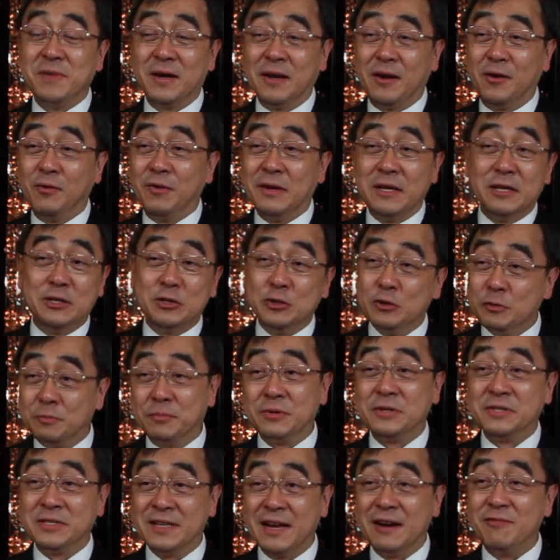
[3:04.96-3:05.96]
but only
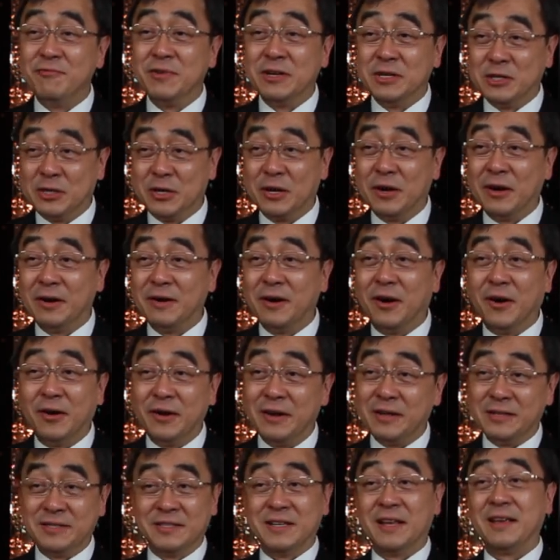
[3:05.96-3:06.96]
2% return
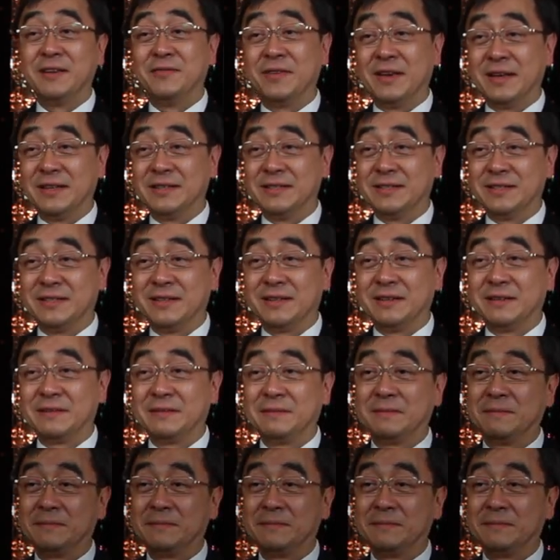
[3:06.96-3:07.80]
on savings.